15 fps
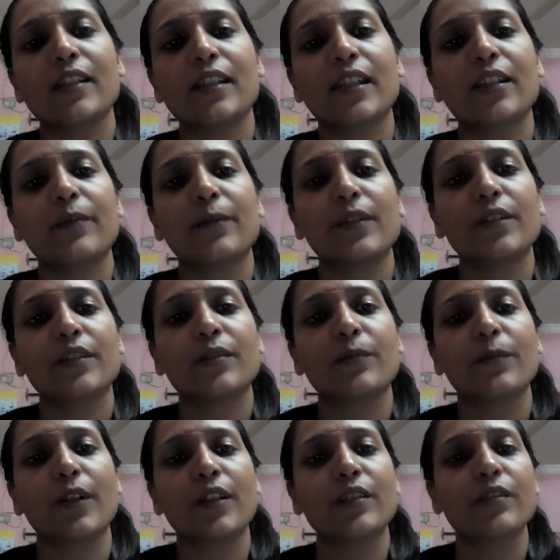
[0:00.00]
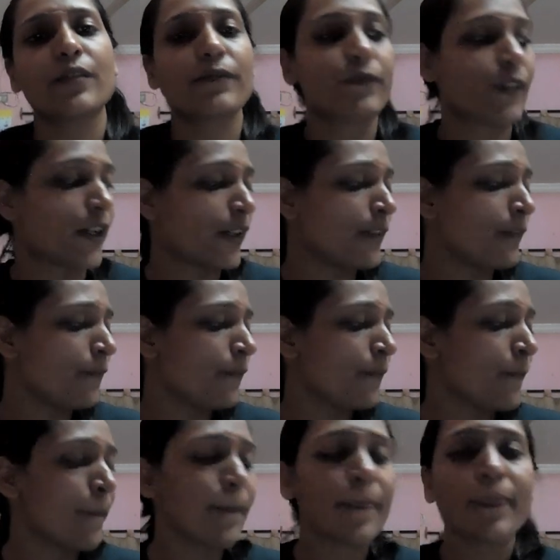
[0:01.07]
is equal to 1 to 5,
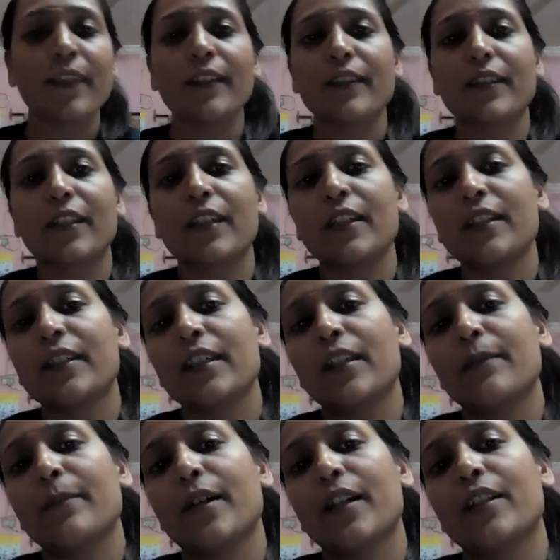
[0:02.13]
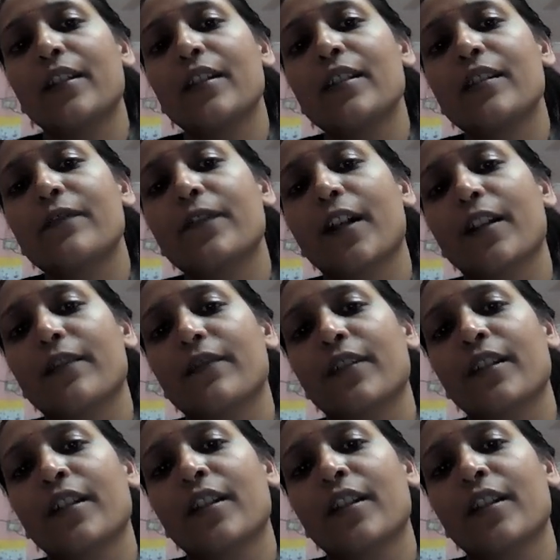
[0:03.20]
3k minus 5.